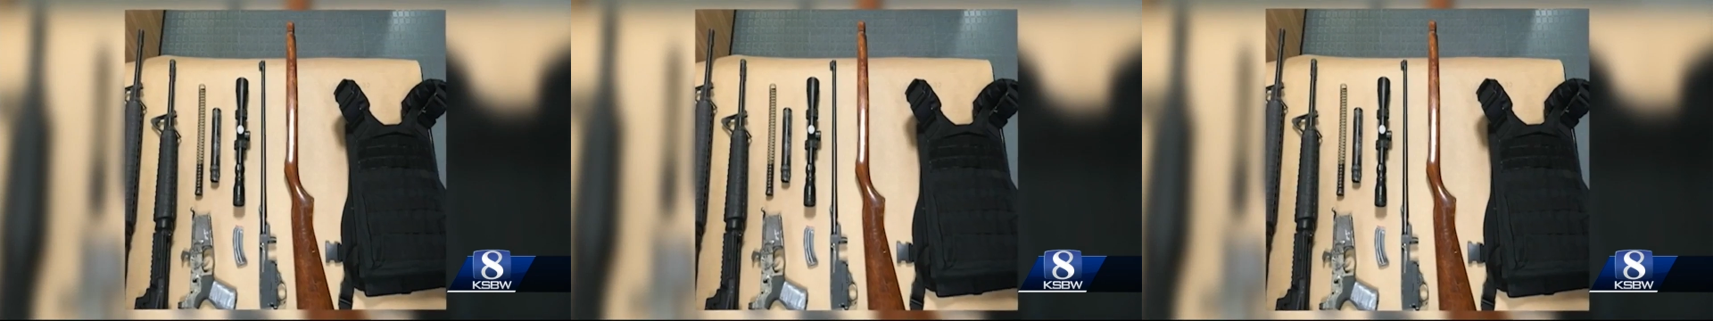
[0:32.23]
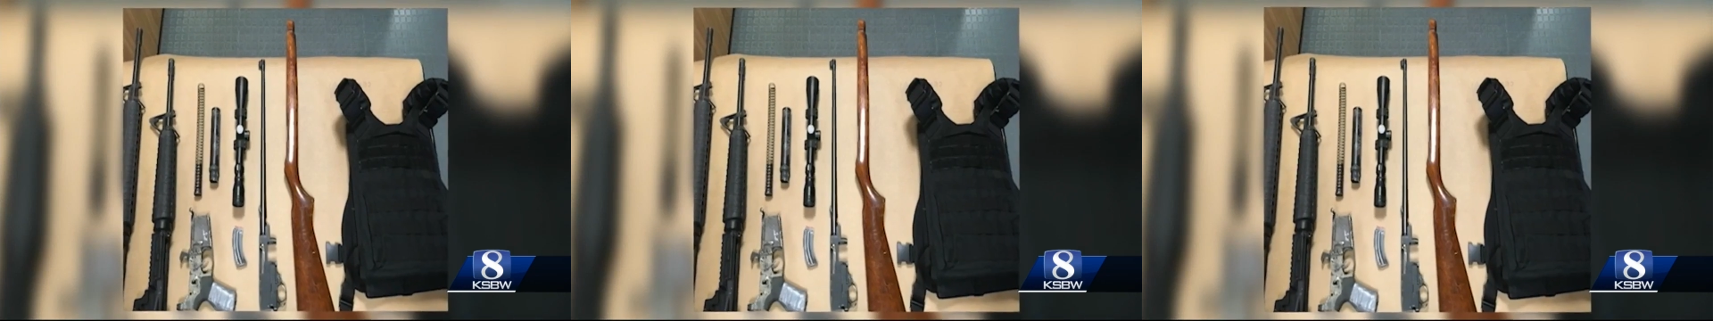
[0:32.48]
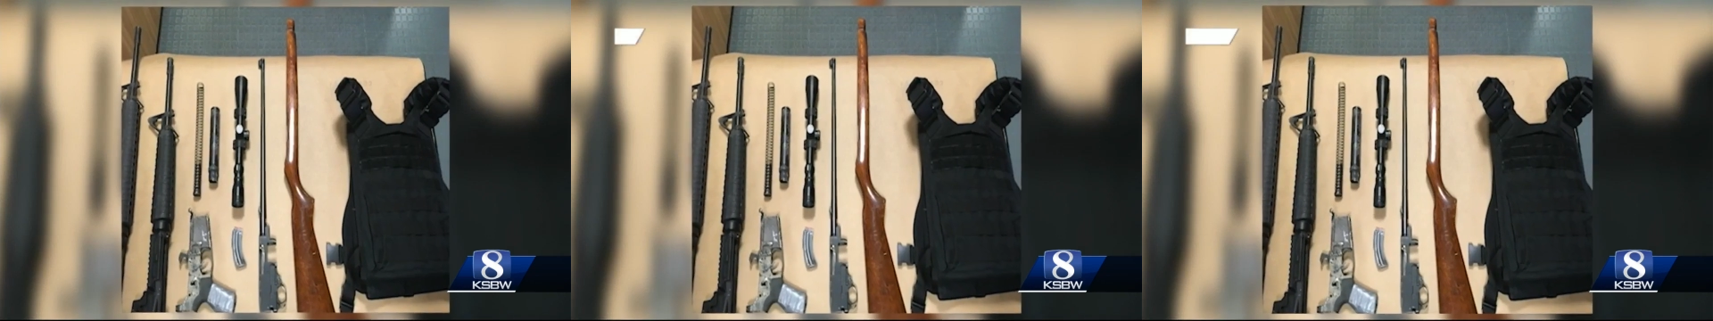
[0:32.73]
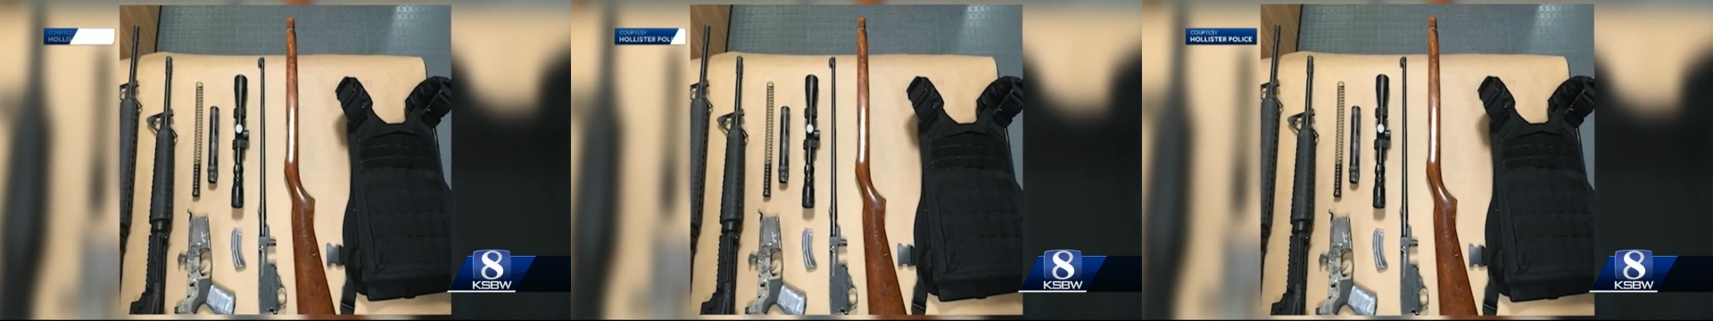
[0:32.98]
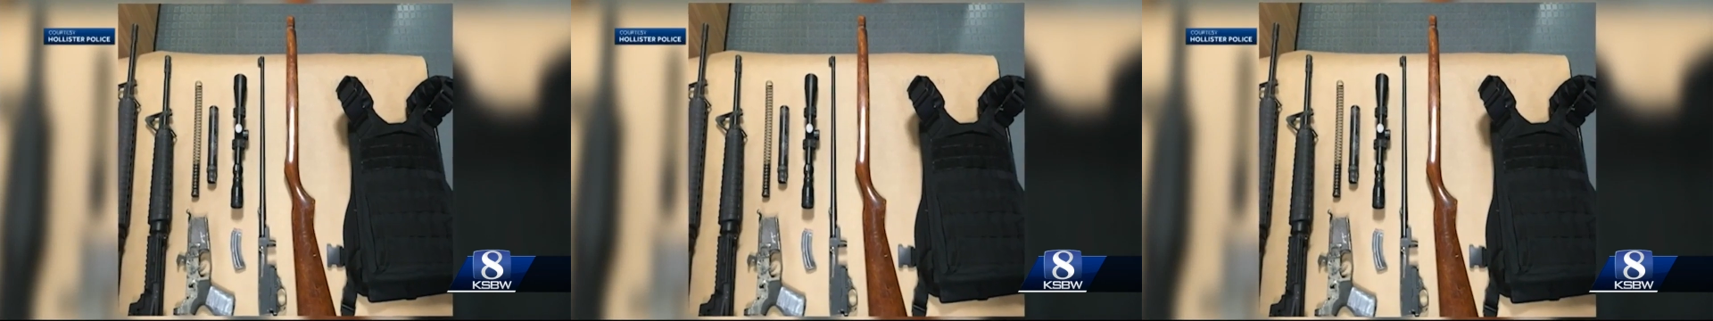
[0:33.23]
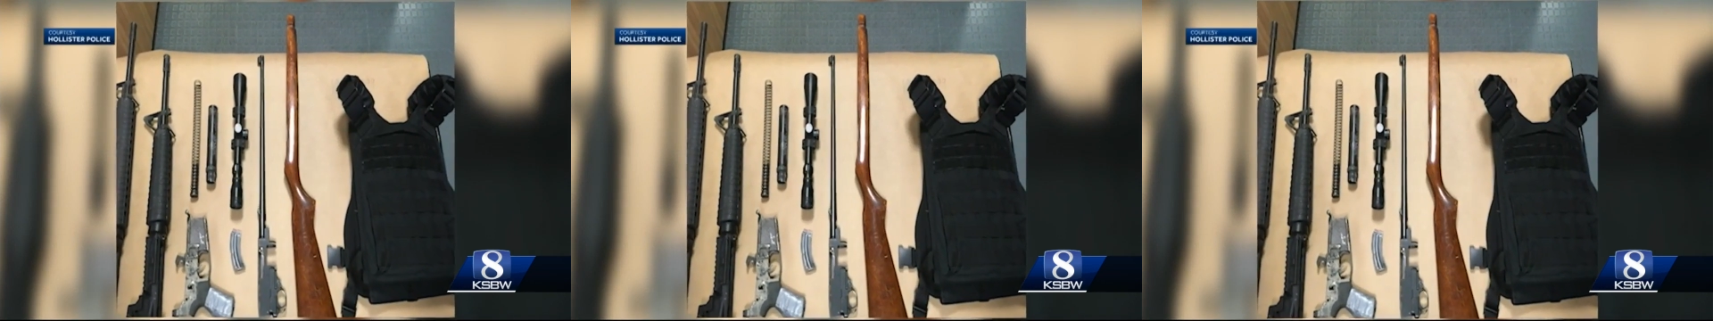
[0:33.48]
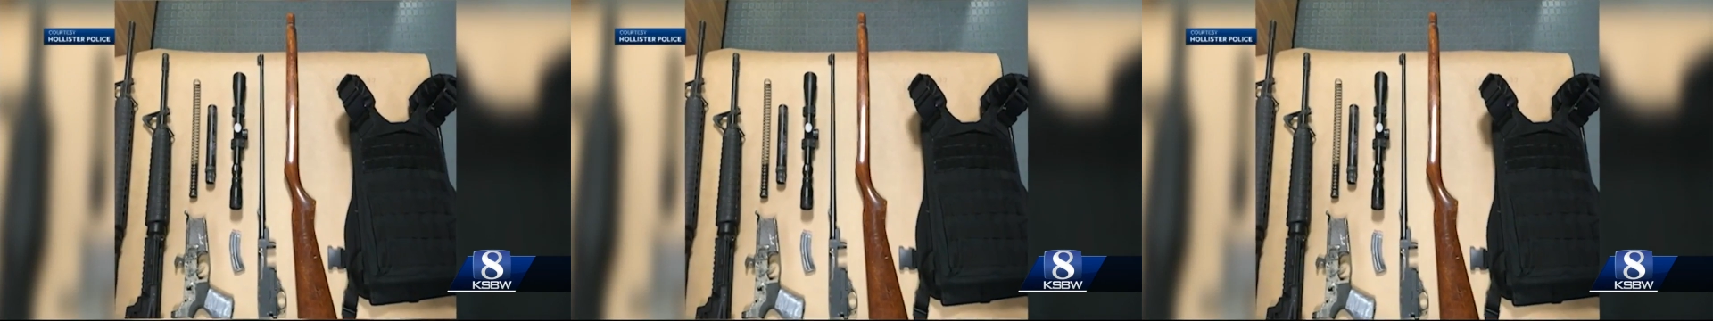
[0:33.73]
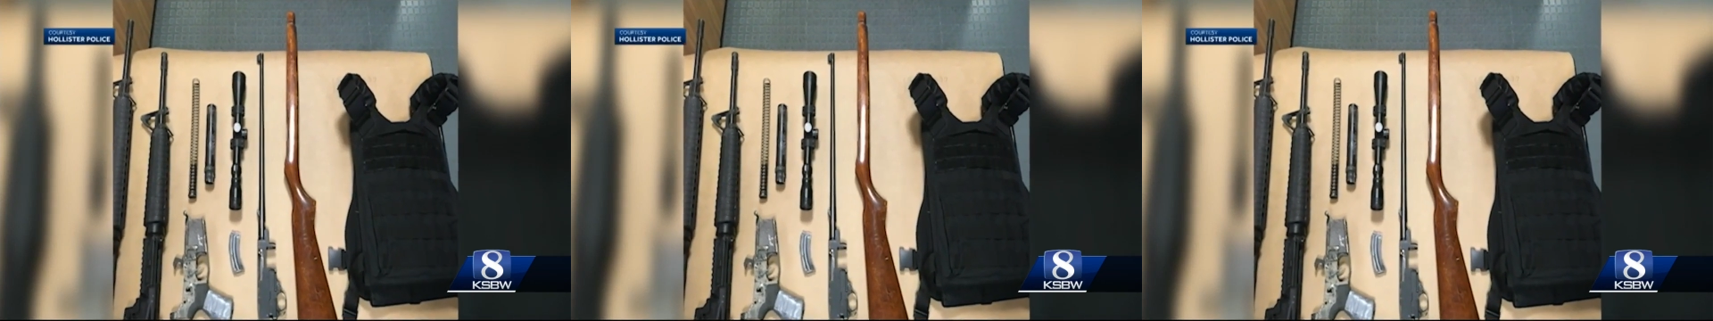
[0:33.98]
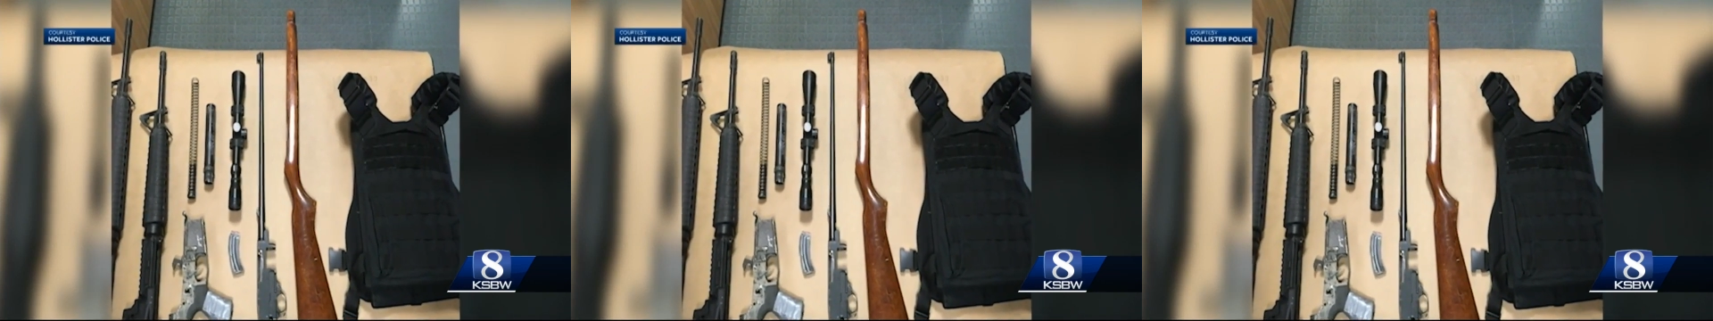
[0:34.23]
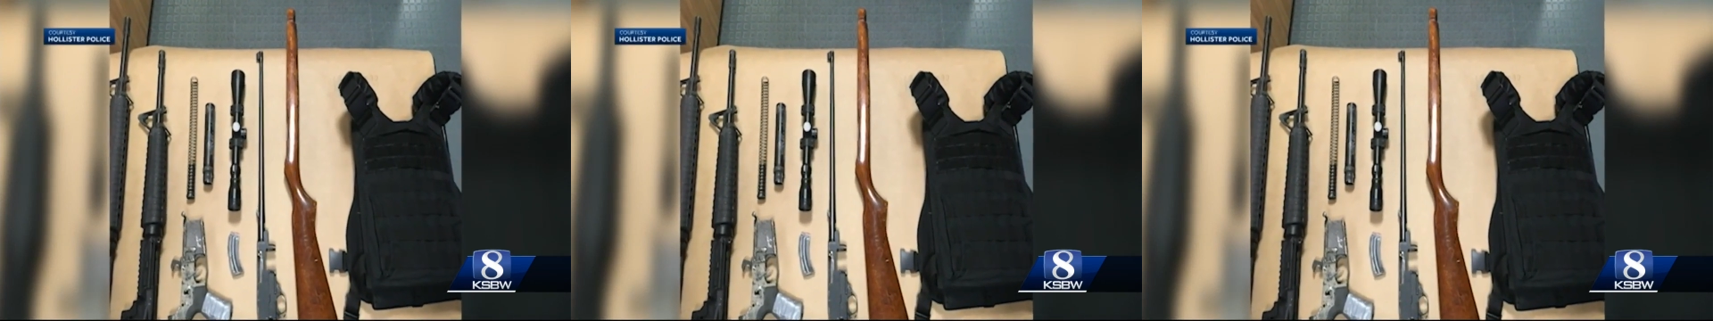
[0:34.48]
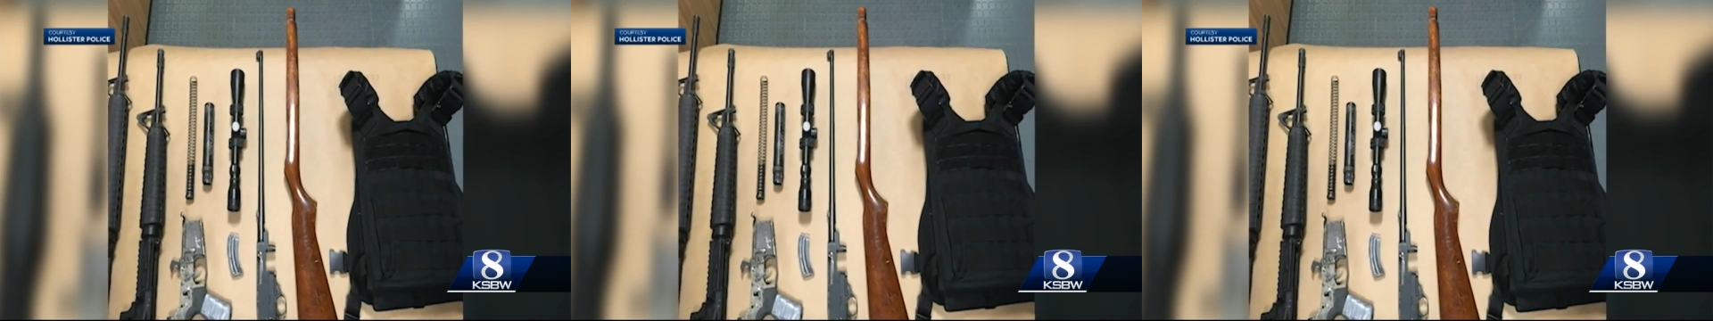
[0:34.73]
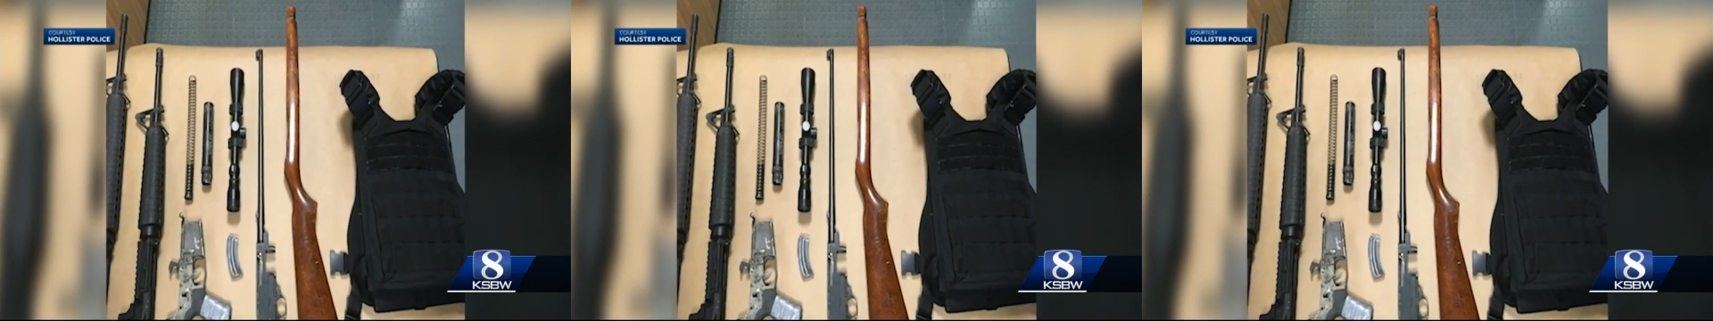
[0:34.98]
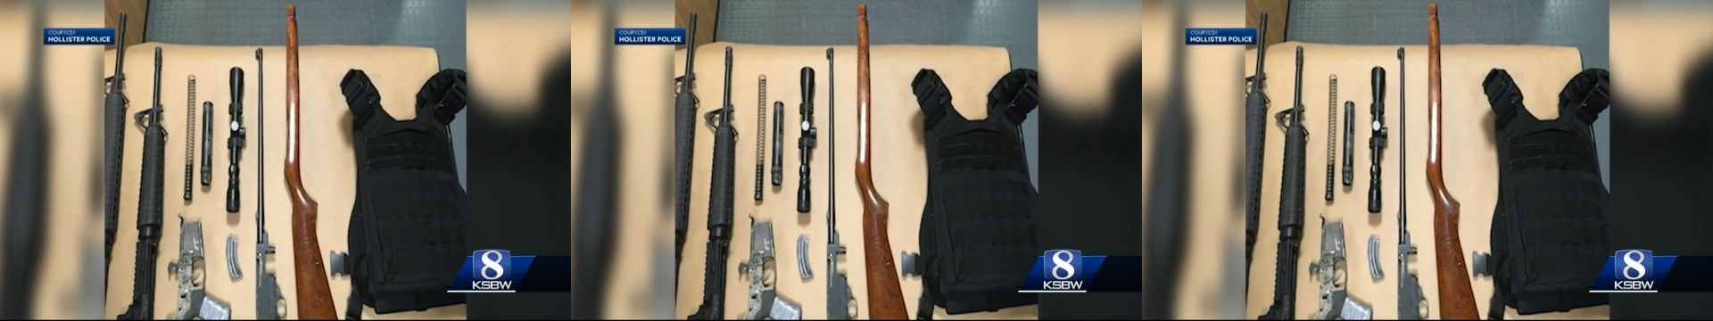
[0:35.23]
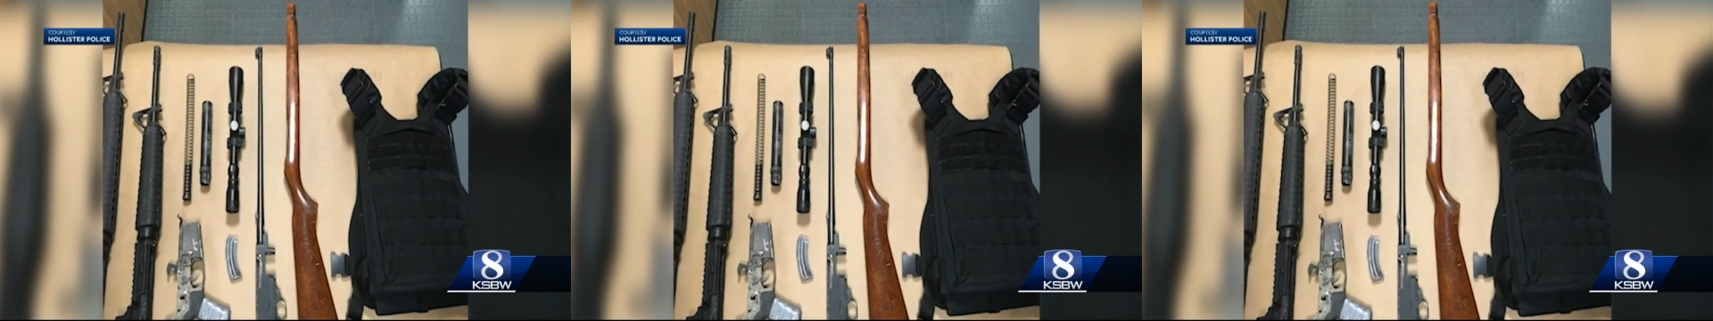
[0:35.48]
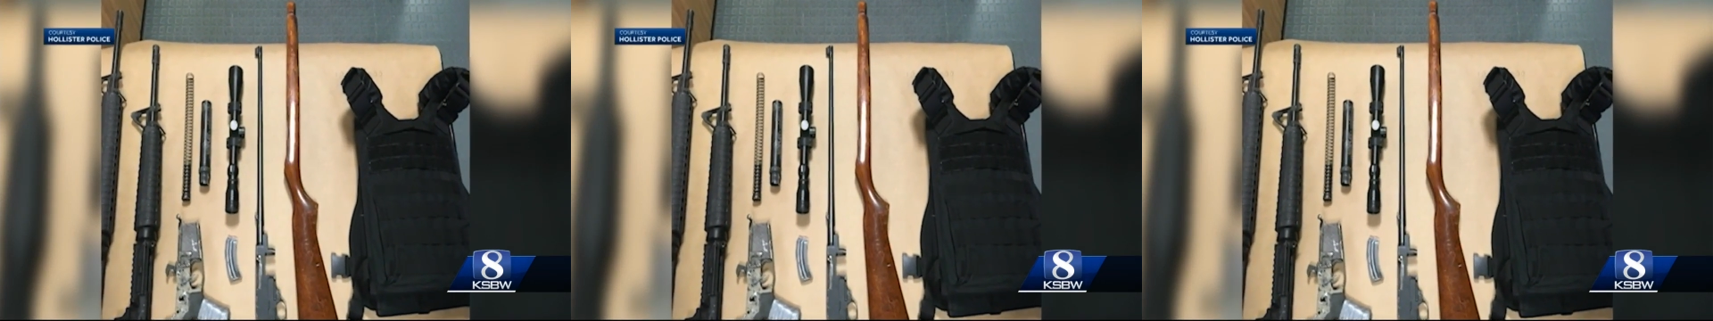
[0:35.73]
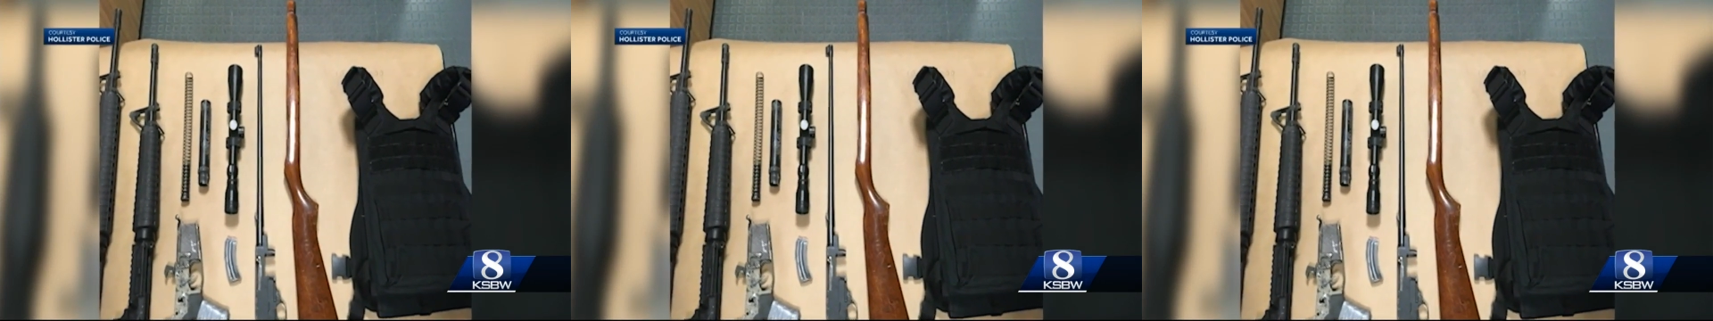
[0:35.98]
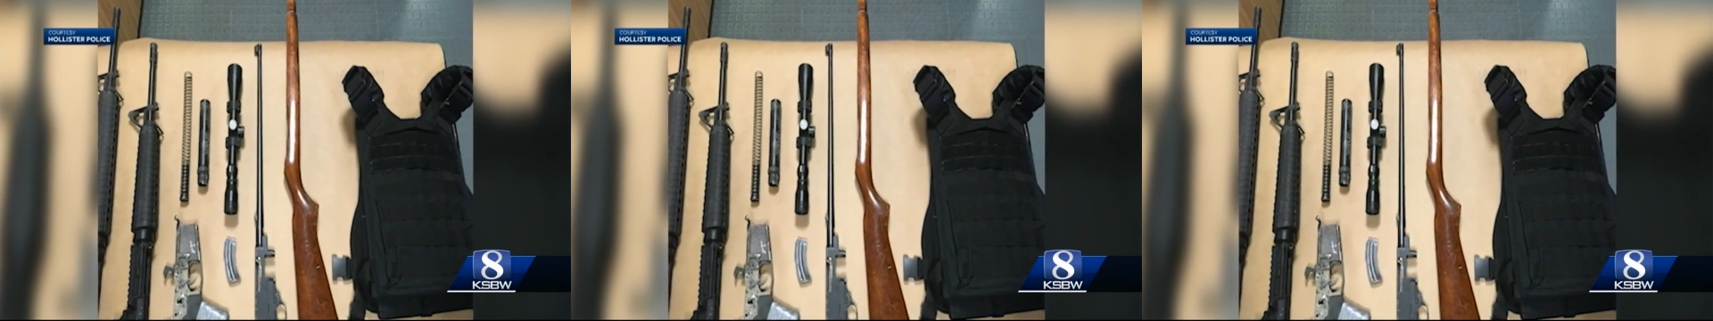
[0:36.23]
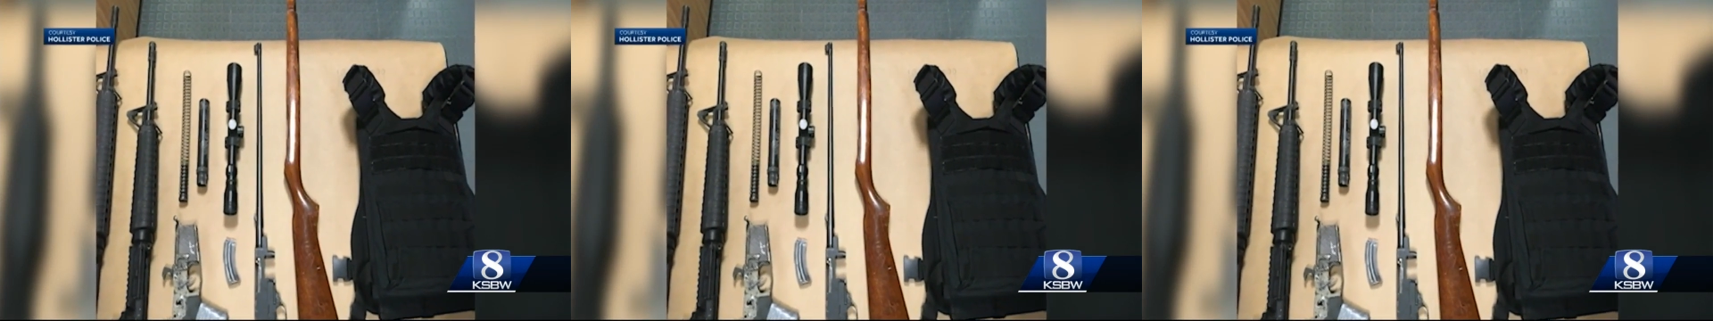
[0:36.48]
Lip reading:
[unreadable: no face in view]